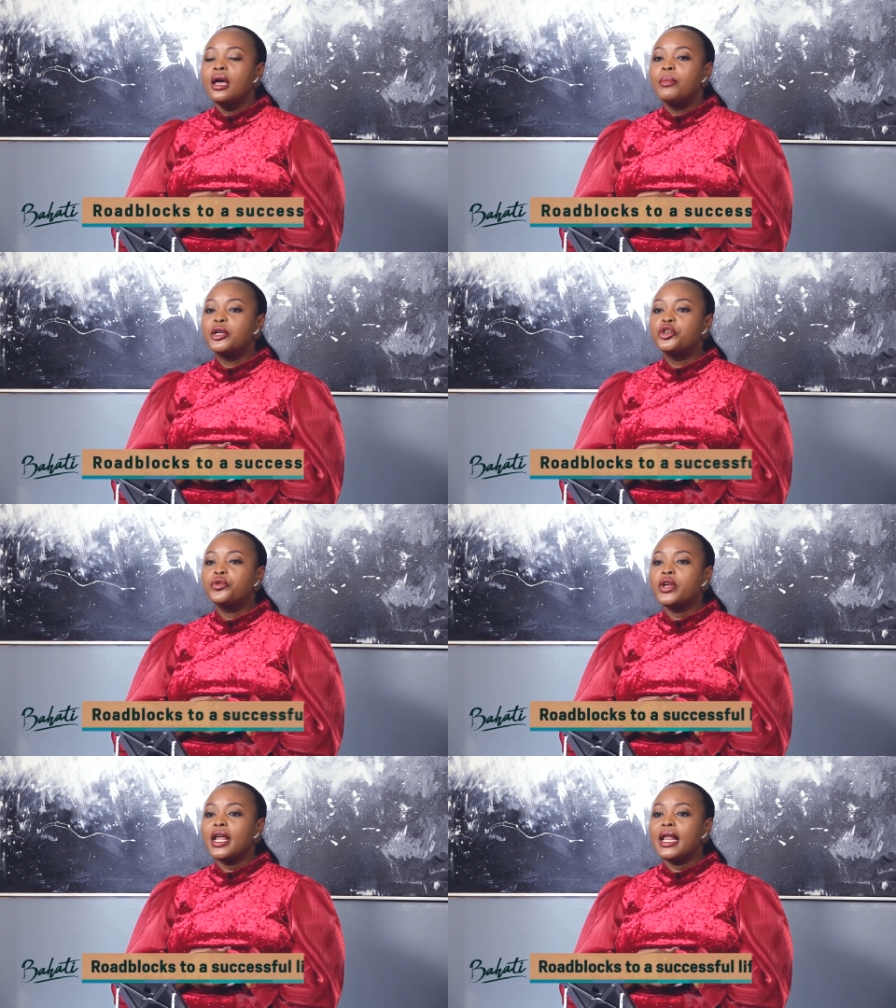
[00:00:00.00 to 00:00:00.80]
But
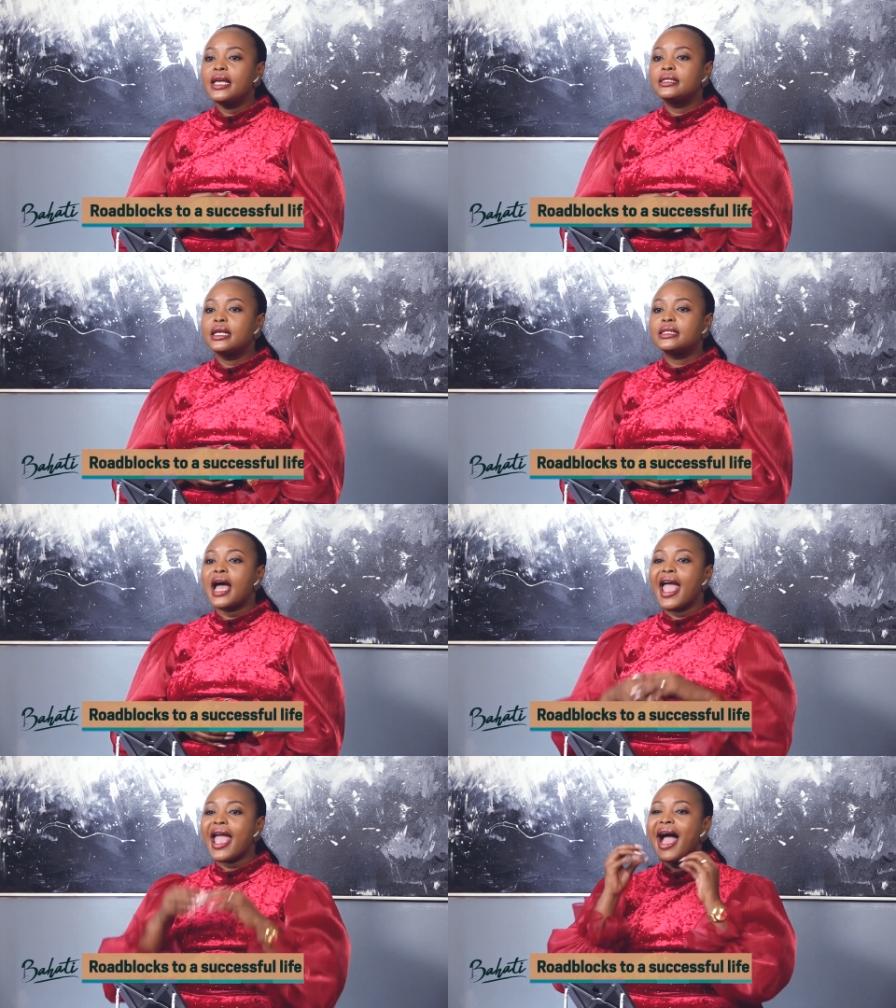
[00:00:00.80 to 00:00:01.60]
you realize that
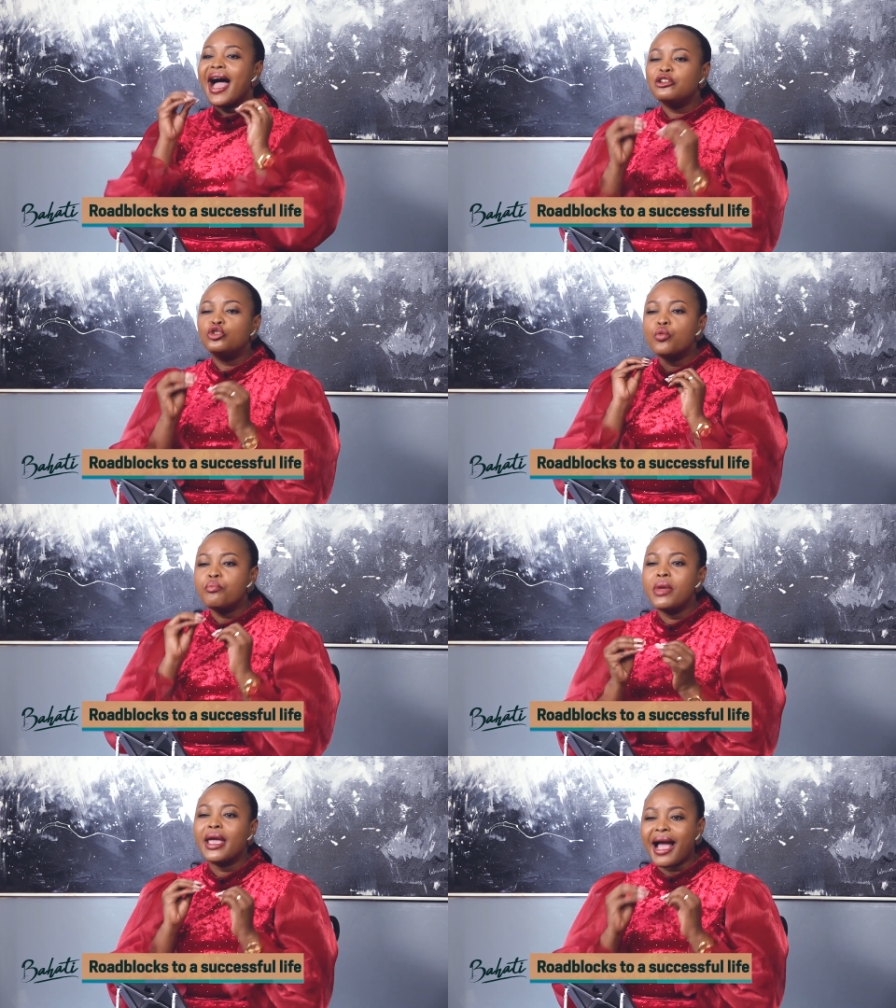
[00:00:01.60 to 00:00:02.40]
I had to
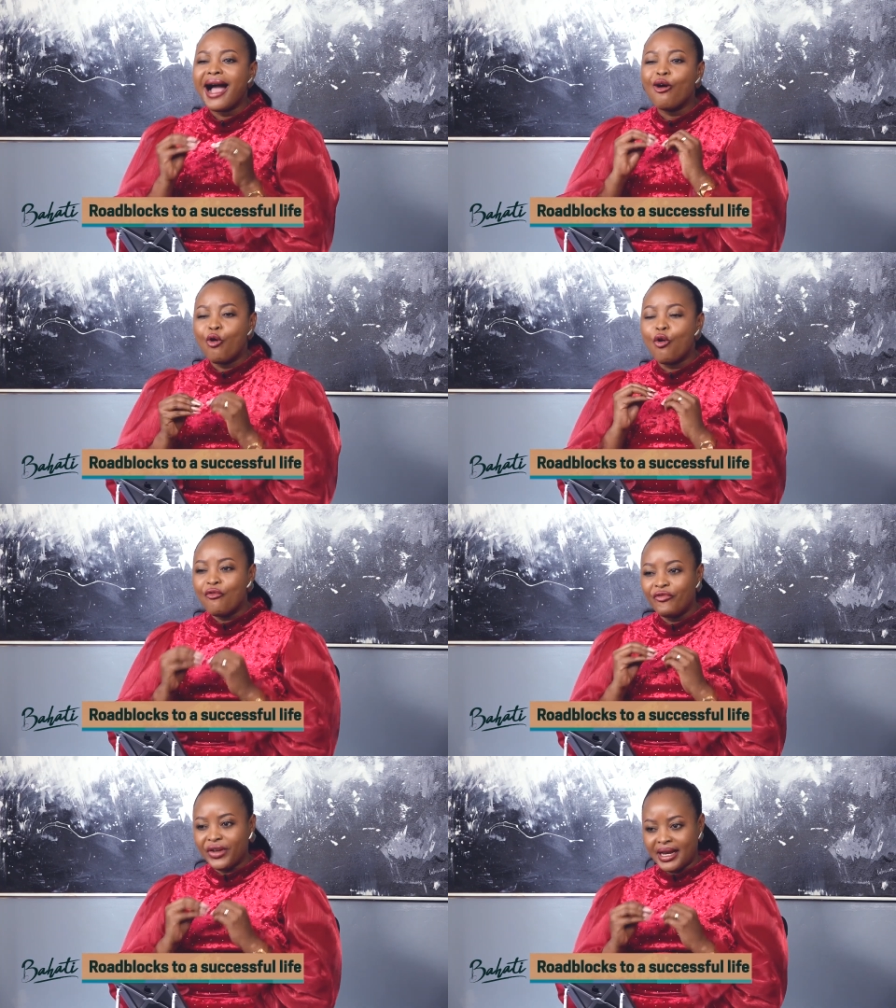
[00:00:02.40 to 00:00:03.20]
make a
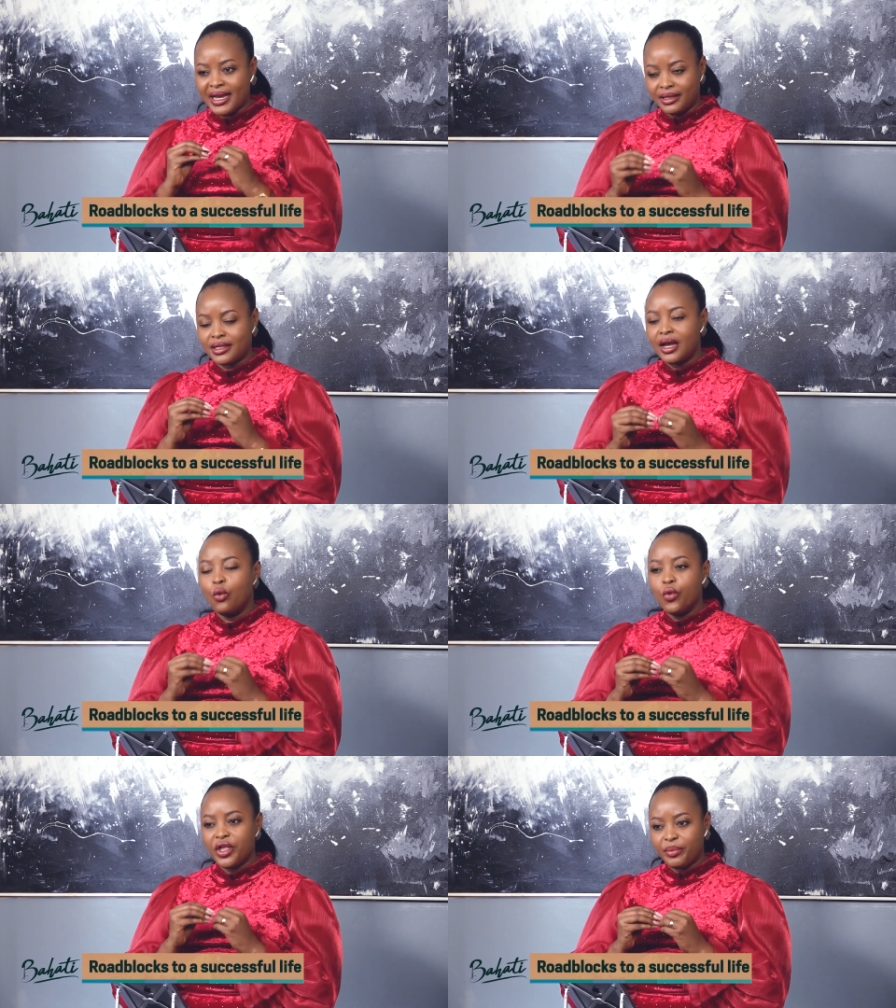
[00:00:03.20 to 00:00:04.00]
covenant
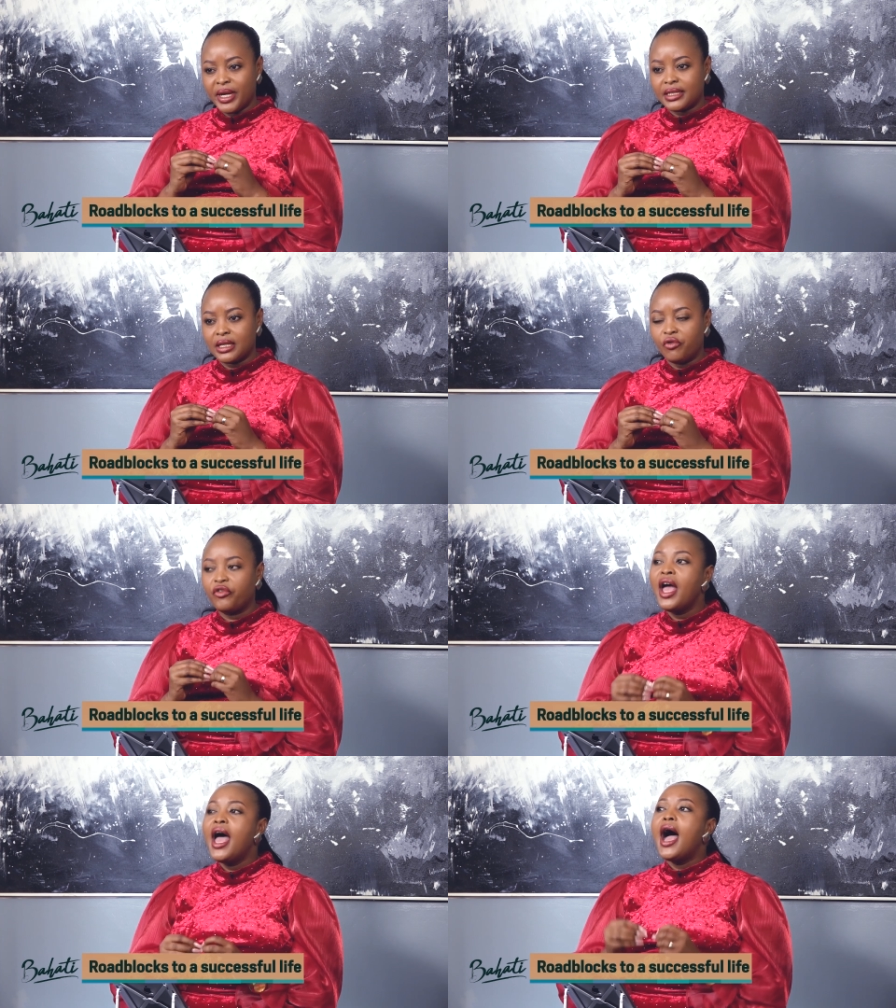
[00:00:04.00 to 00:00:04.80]
with myself.